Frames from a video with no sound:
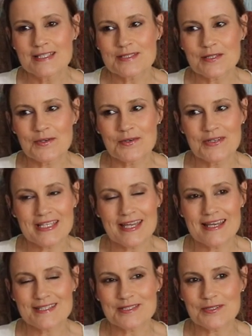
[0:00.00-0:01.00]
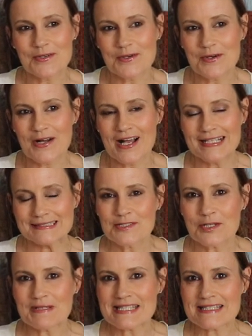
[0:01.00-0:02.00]
So
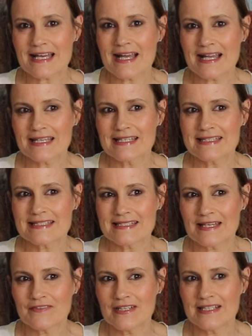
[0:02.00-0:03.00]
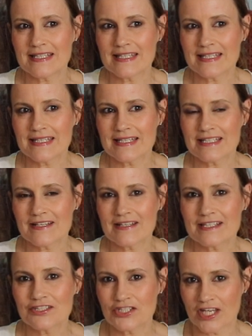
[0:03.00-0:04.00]
my style is definitely
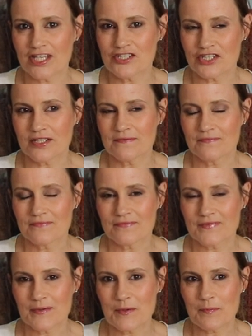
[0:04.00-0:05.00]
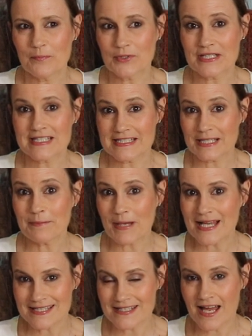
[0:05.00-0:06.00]
changing, but it's still
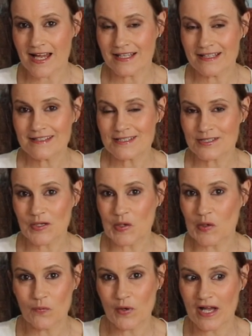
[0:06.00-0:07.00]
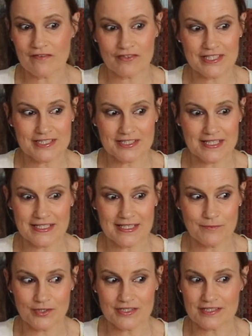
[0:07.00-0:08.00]
my style. So whatever
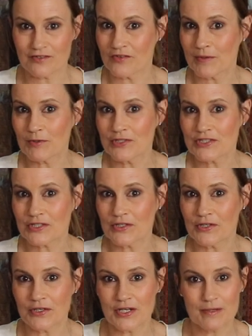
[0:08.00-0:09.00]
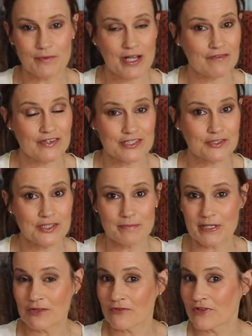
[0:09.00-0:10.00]
it was 3 months ago and whatever it's going to
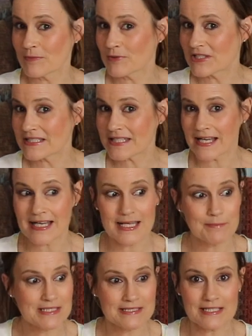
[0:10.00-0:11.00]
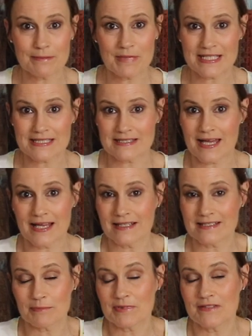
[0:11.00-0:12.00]
be in 3 months' time, it's still my style,
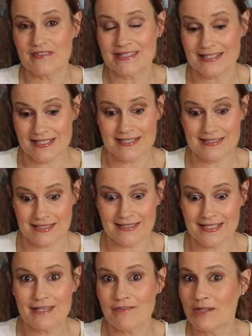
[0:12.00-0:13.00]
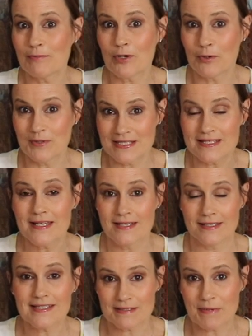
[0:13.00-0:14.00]
because I'm living, it's here in the moment,
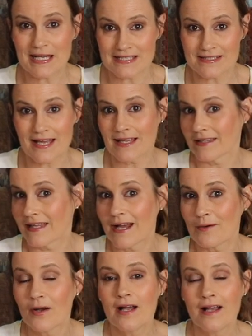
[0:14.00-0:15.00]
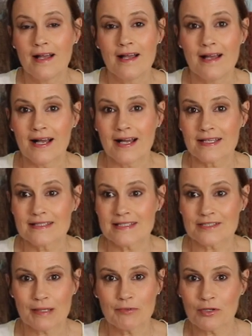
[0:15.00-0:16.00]
it's my style now. And
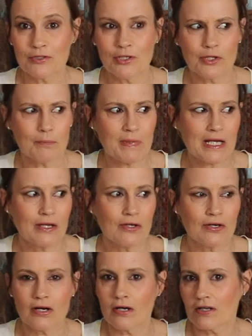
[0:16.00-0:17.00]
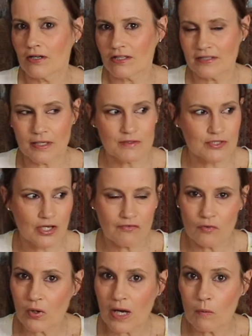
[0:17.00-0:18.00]
I'm not going to look back and go, oh God, that was
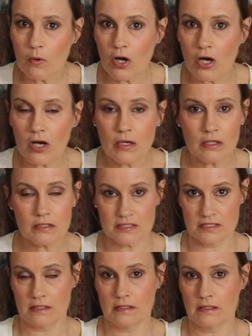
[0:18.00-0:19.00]
awful what I wore, because